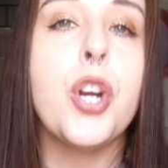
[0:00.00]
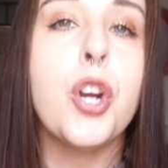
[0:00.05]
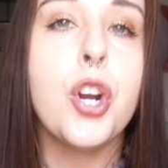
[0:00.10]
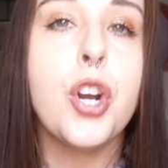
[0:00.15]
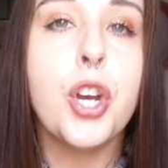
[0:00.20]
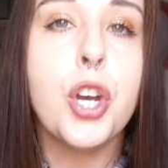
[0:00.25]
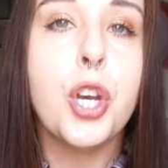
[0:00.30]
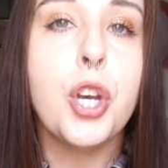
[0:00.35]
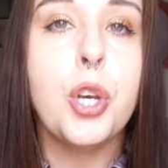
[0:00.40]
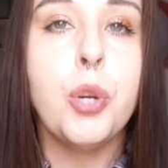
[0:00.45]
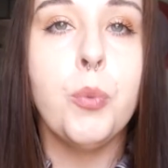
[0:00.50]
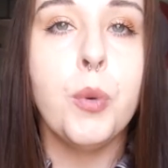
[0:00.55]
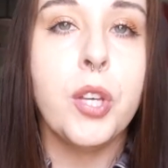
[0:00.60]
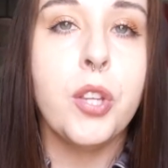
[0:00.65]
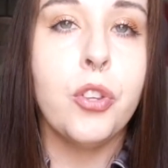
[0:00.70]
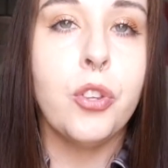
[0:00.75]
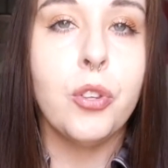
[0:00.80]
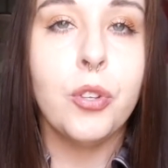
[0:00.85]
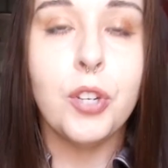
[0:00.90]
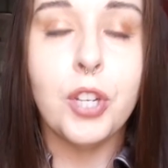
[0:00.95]
you're good
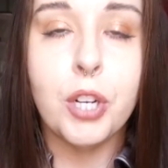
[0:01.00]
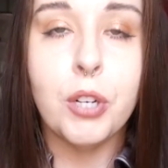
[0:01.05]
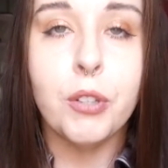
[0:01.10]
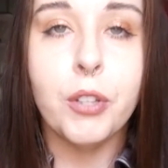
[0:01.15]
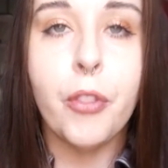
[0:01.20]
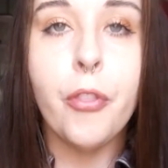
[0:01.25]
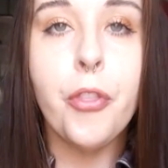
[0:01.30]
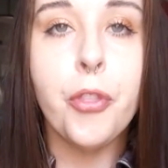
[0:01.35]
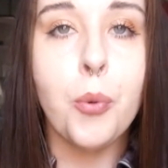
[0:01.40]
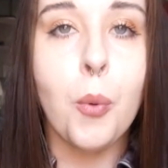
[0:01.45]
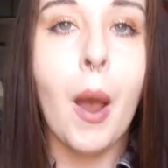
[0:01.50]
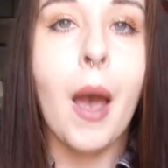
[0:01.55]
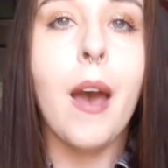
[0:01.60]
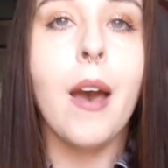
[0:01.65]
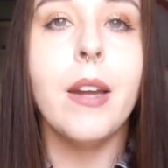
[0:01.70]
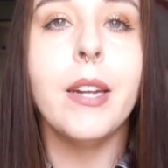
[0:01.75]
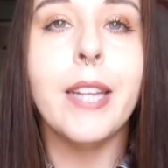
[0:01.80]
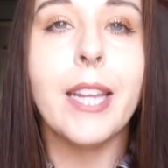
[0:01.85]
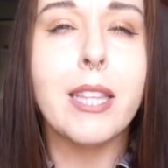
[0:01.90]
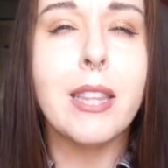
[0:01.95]
with needle and
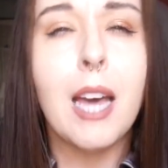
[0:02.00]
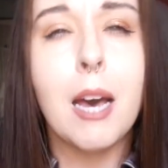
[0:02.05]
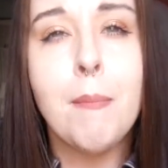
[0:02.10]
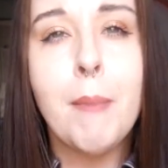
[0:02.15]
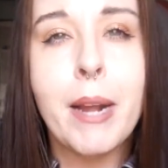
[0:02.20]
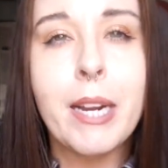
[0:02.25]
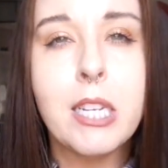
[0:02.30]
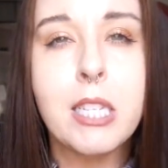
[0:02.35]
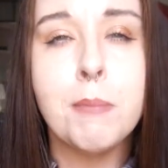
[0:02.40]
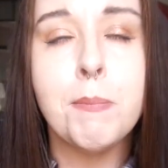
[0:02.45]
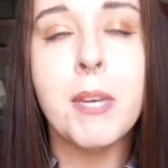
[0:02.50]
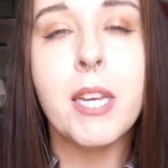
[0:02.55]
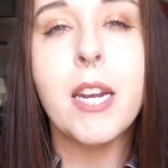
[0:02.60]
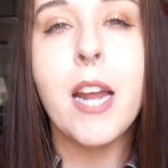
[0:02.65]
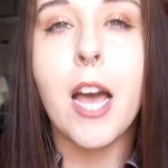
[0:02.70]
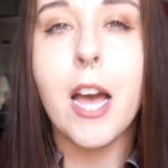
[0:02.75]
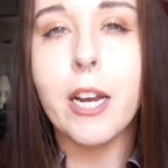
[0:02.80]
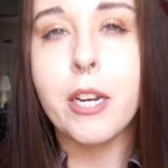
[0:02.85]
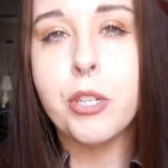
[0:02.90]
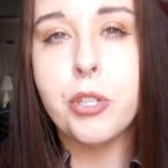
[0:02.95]
thread, like that might just be an
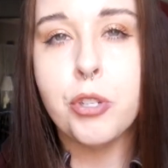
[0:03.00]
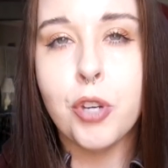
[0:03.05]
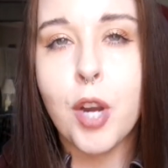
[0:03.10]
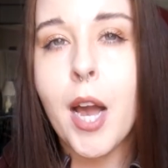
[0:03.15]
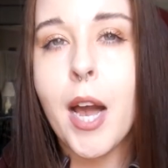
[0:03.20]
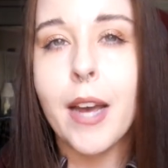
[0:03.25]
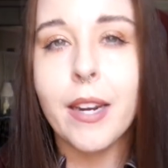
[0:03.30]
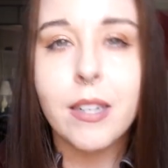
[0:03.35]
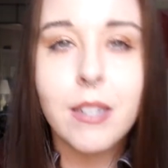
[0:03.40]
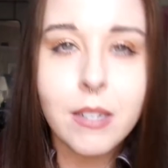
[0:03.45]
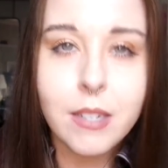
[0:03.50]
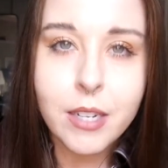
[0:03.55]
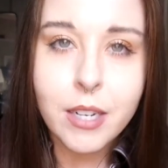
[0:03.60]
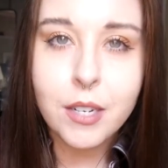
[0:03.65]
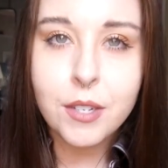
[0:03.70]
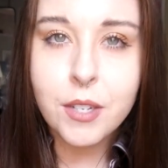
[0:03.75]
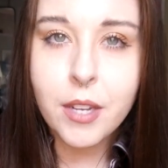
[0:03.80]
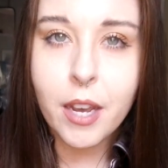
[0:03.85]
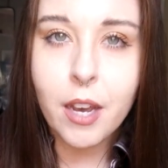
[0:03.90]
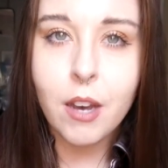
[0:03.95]
extra added
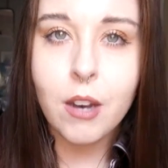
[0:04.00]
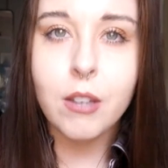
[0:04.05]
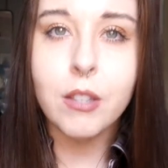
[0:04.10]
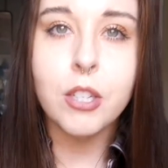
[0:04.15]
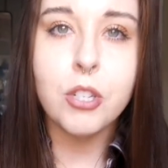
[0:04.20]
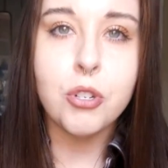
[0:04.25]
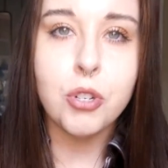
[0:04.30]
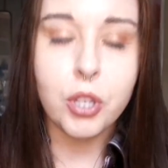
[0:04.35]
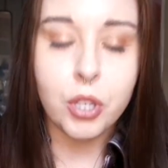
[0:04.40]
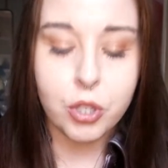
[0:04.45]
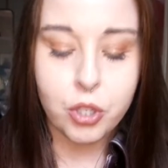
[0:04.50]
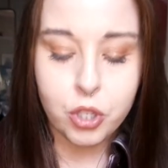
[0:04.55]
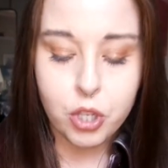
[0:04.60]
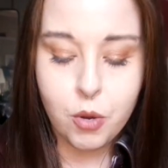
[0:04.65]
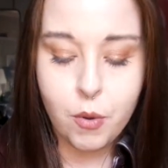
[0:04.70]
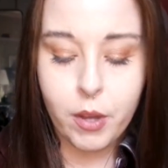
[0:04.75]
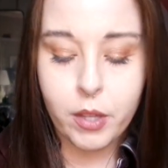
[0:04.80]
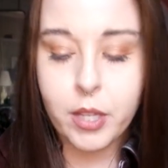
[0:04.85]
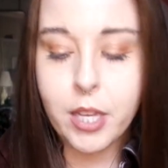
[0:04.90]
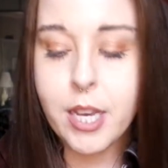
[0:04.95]
detail that you can
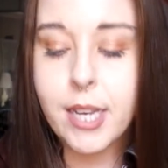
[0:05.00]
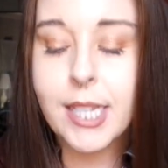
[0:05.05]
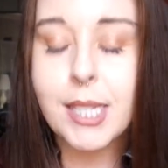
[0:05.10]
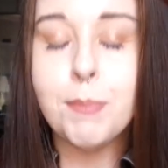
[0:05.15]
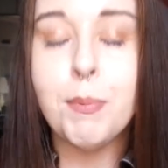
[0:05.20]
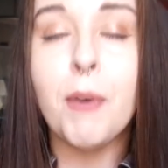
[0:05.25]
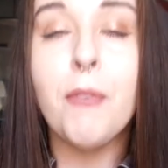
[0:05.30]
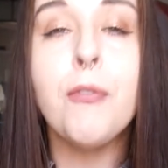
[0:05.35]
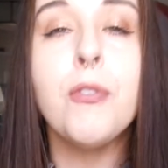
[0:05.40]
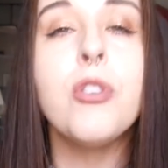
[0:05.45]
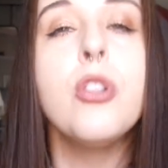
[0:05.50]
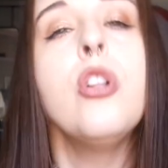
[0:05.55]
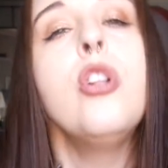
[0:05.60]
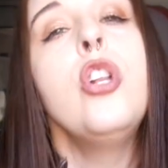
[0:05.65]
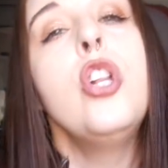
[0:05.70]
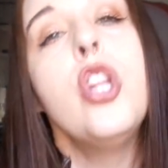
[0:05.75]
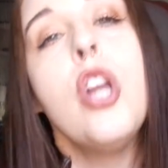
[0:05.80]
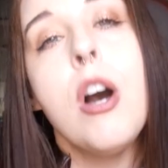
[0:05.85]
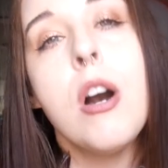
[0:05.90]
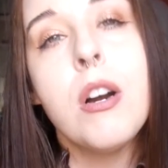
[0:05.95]
do on these. But for the
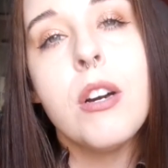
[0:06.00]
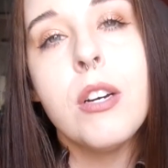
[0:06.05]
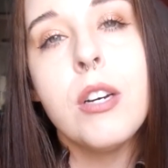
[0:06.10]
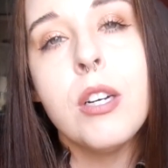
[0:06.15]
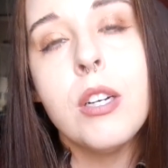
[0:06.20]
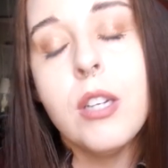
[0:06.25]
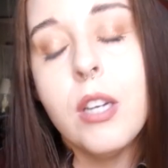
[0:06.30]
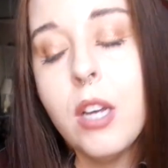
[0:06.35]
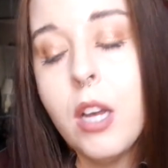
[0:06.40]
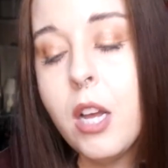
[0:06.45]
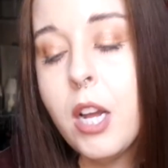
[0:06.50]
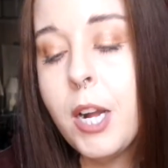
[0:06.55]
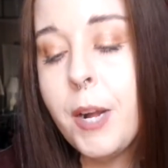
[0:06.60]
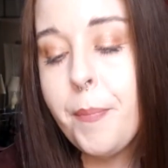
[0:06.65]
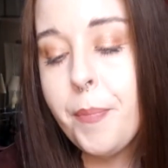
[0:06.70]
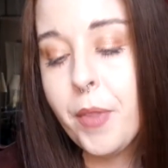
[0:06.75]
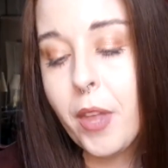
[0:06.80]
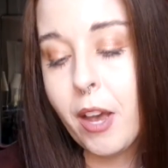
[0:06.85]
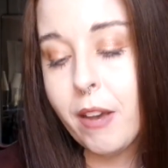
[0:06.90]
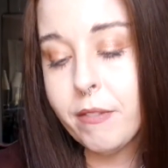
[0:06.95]
look
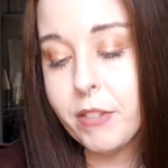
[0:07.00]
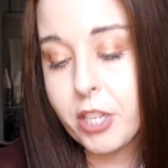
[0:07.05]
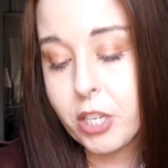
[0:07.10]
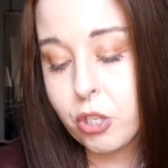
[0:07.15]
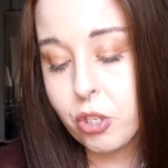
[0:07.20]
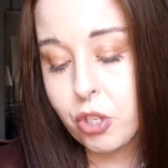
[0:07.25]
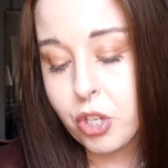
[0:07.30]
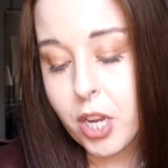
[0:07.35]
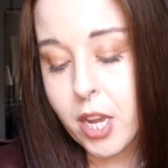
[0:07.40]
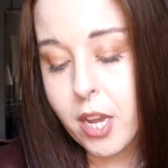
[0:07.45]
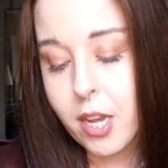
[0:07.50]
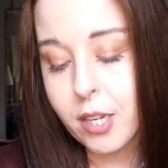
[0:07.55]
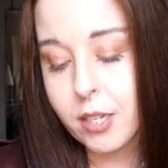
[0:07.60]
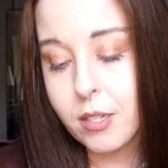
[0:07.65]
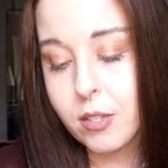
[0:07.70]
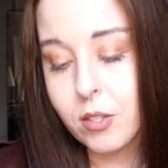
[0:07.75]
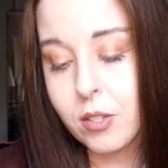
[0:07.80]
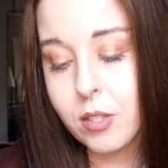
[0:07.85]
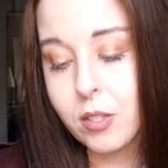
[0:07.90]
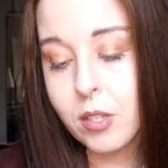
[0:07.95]
of these
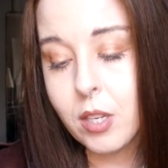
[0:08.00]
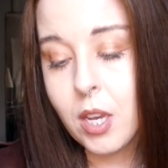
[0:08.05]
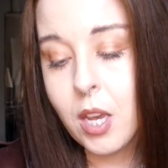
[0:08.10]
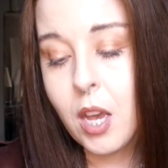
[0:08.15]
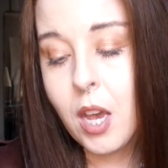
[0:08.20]
jeans,